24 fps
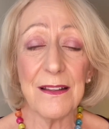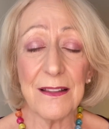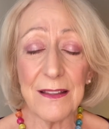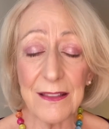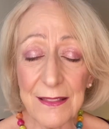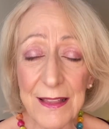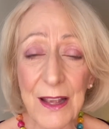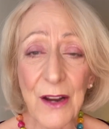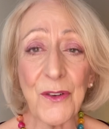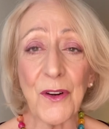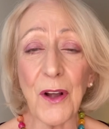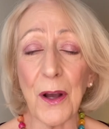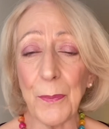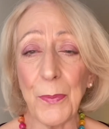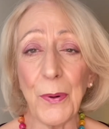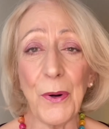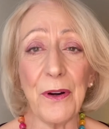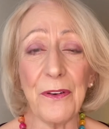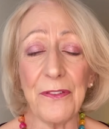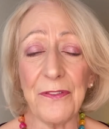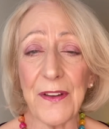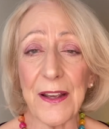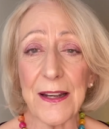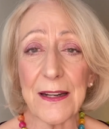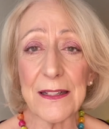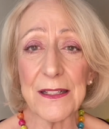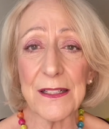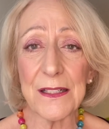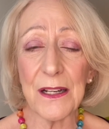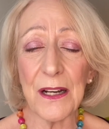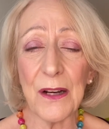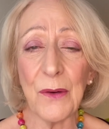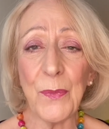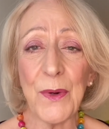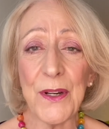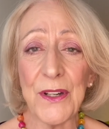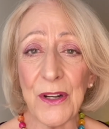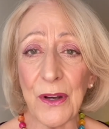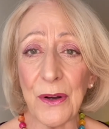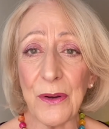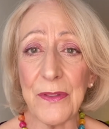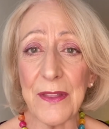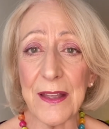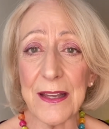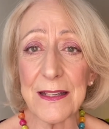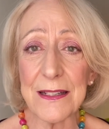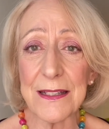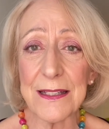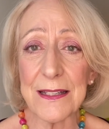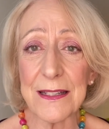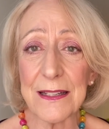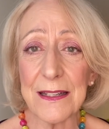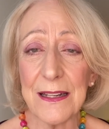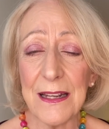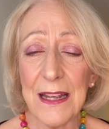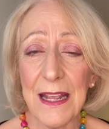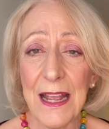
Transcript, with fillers: they're not perfect. And we know this.